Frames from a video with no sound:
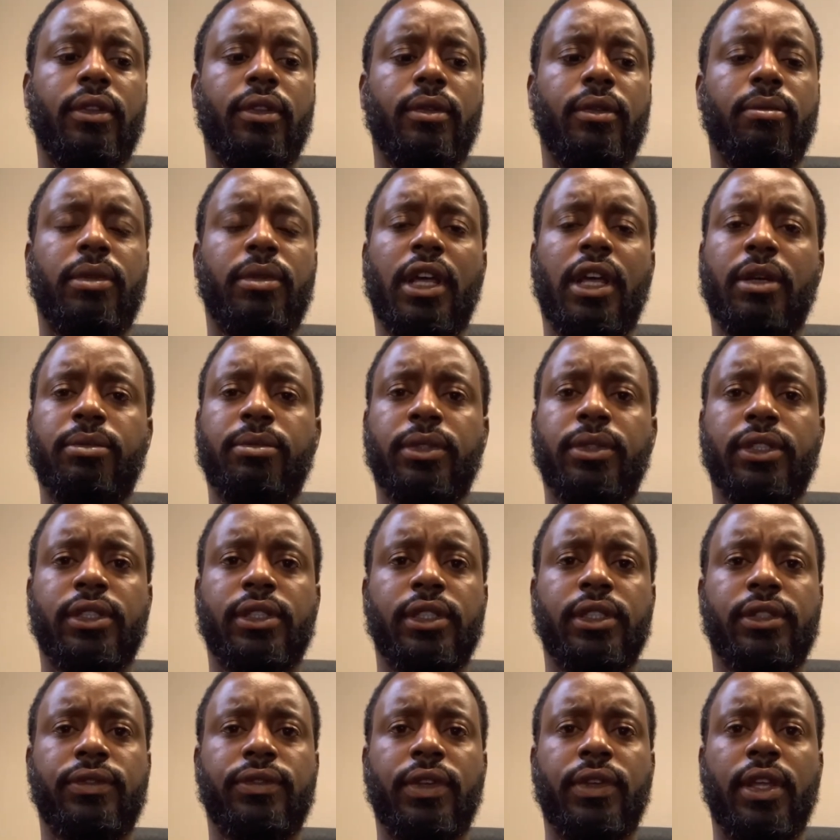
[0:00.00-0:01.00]
Blockbuster
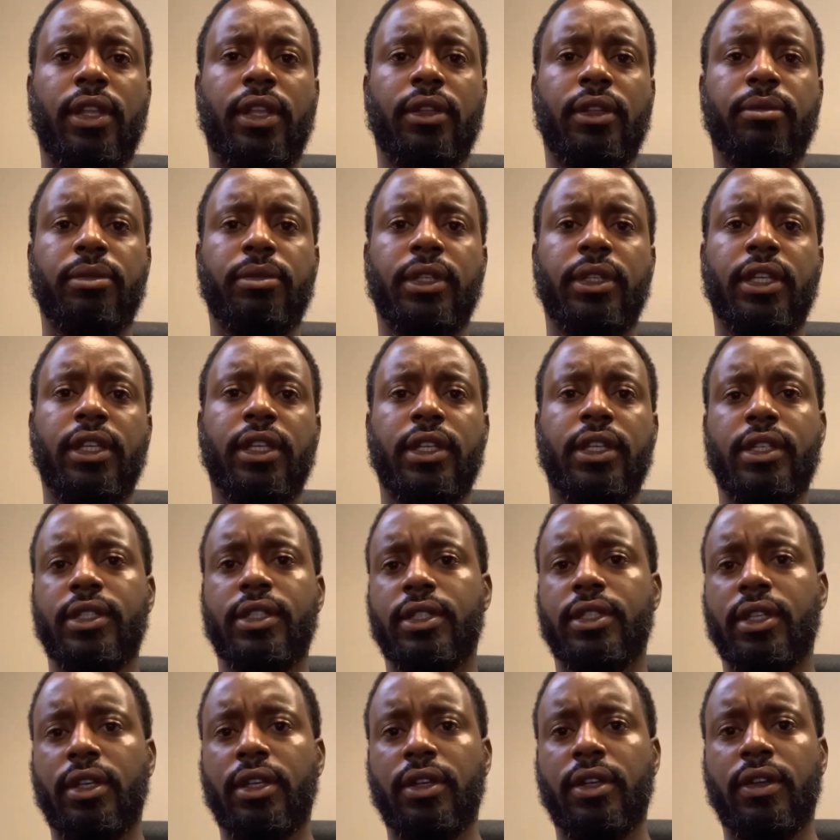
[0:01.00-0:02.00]
is failing because
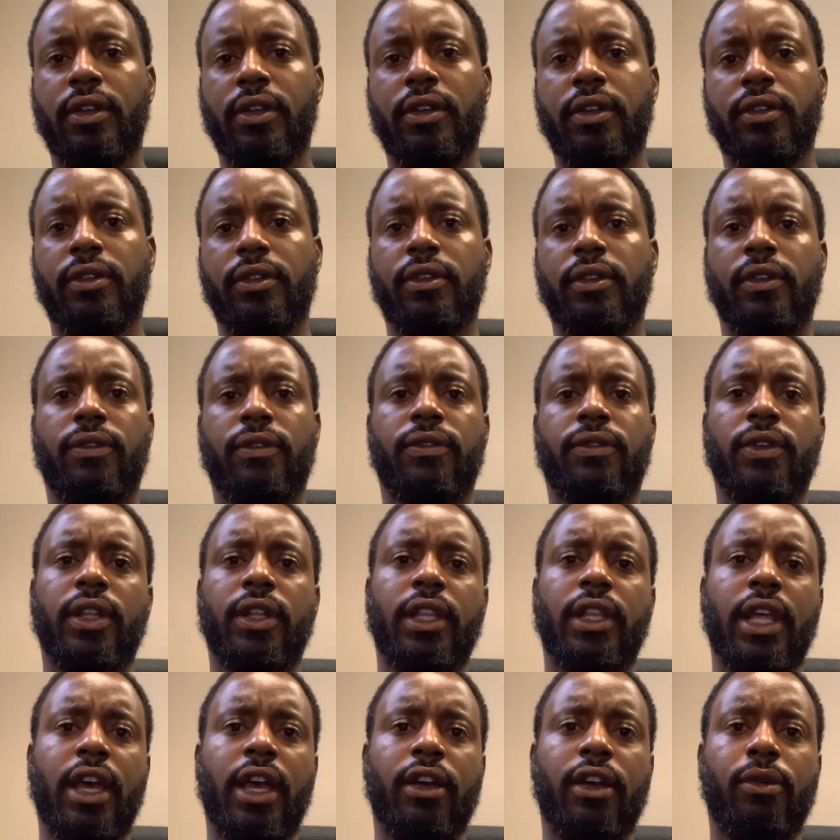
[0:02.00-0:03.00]
of the
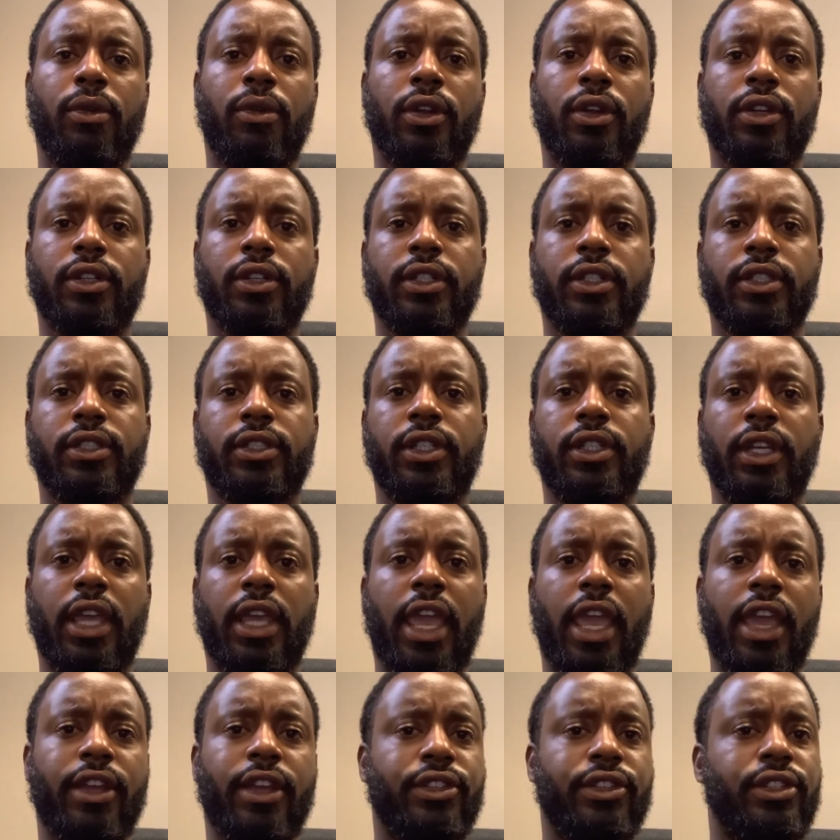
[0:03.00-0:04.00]
frontline workers, the
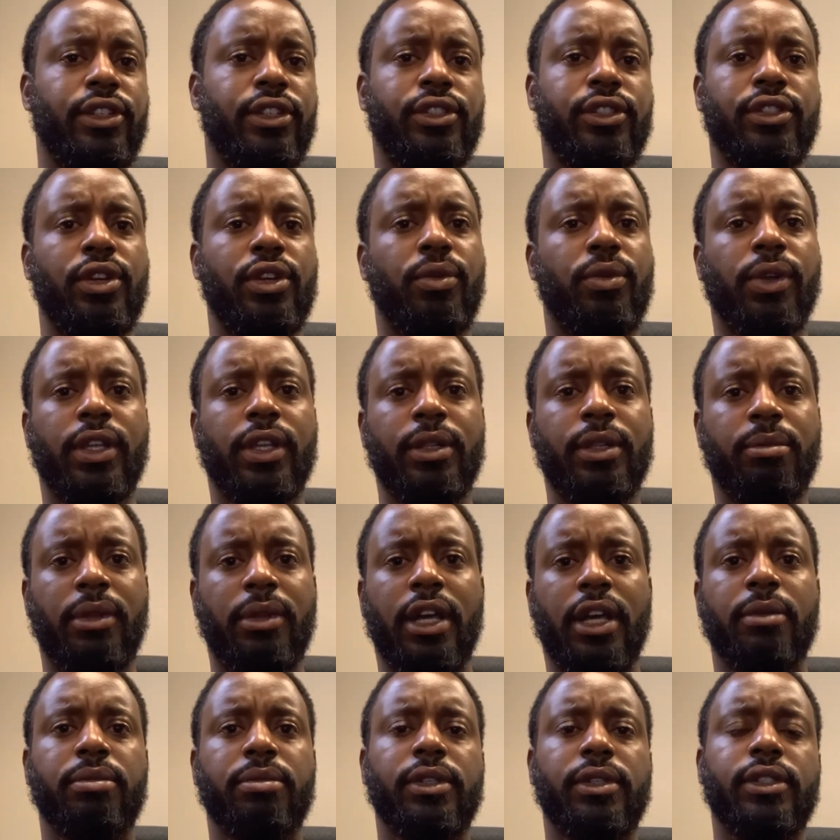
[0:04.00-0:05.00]
cashiers that work at
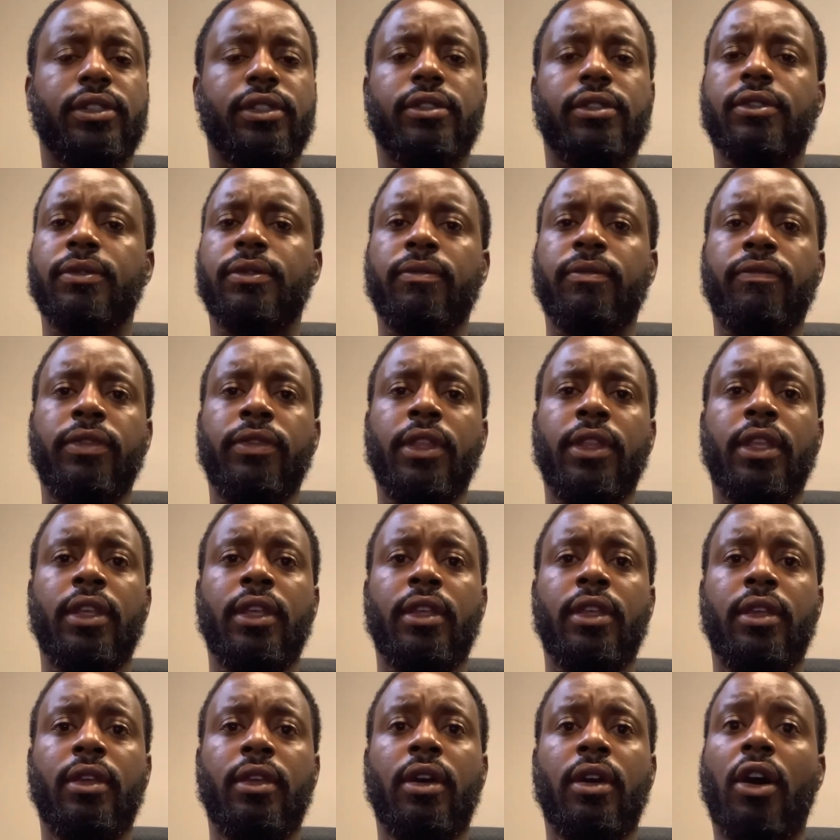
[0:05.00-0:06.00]
Blockbuster.
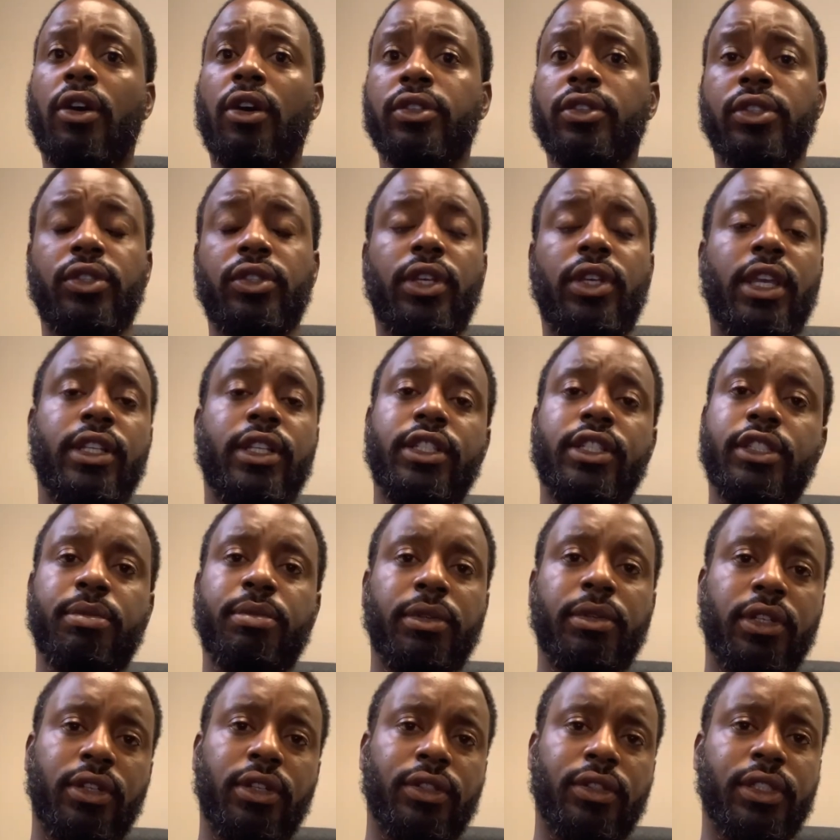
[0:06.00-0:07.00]
Also, you can't just
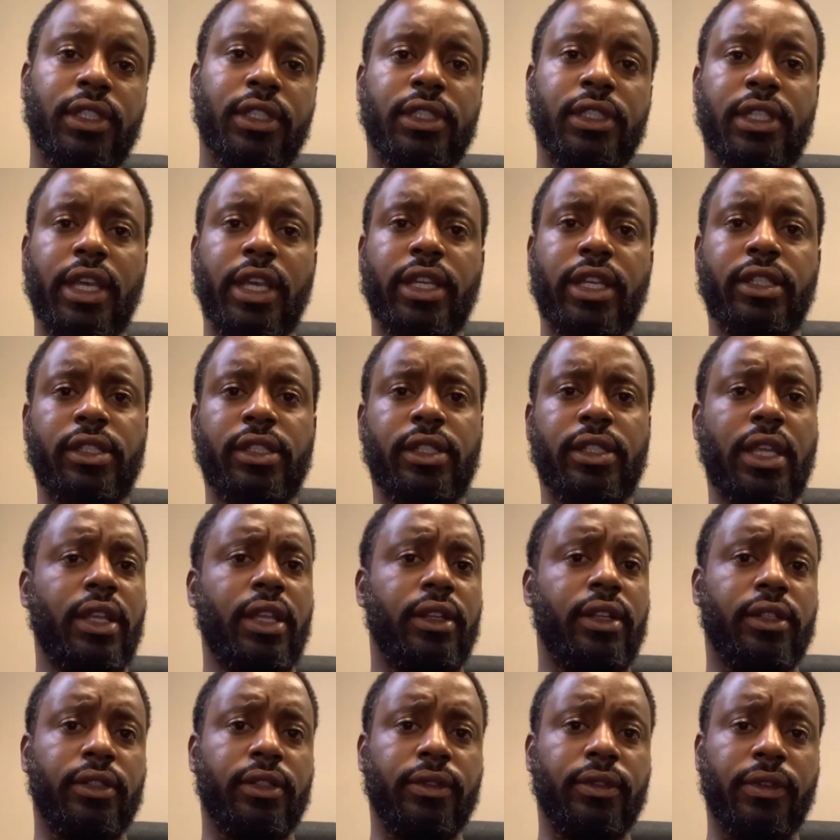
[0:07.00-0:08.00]
put it on the executives
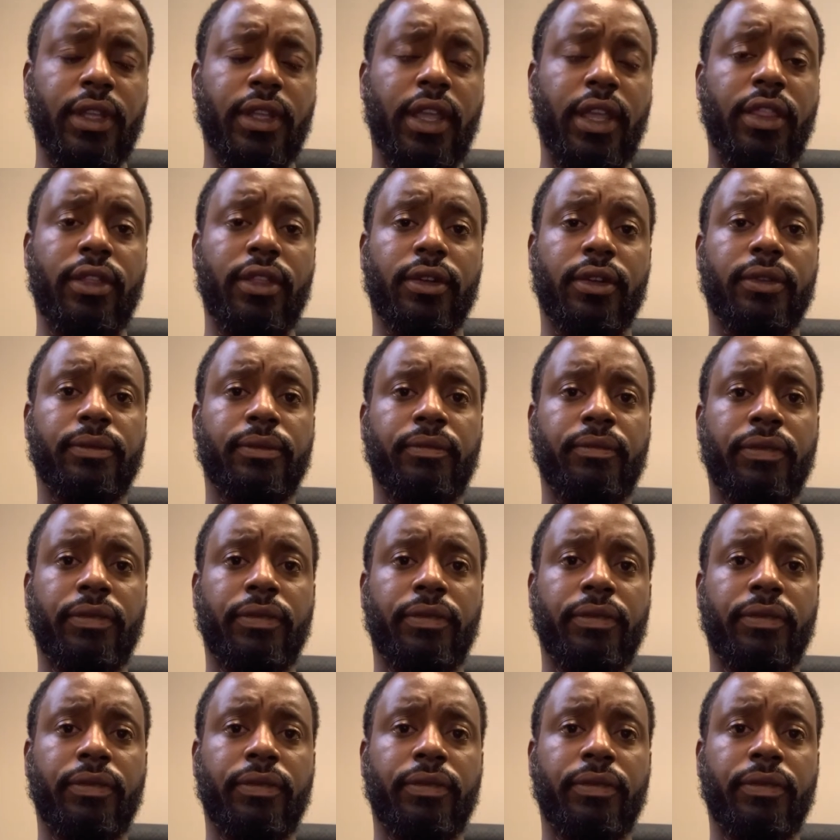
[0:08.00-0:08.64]
either.